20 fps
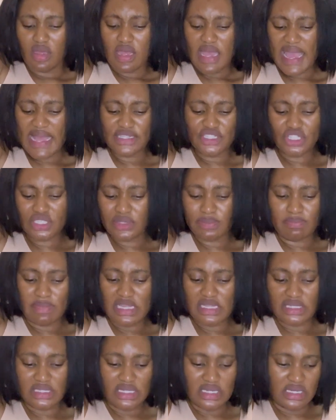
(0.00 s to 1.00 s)
and just
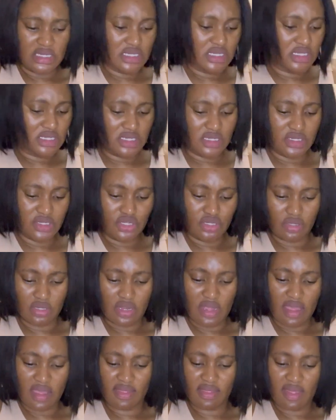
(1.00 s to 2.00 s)
mix it
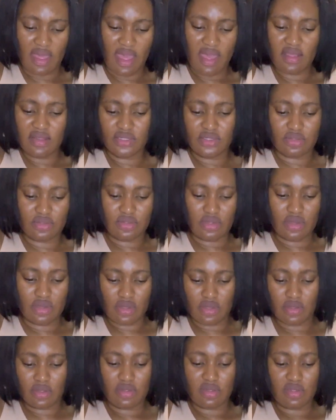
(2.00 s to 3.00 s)
together.
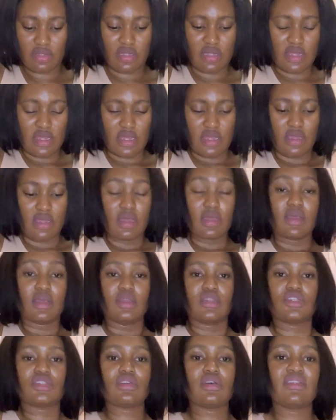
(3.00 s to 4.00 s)

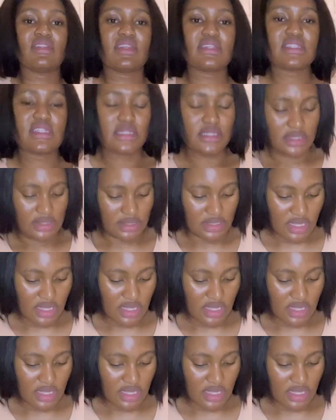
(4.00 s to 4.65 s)
So this is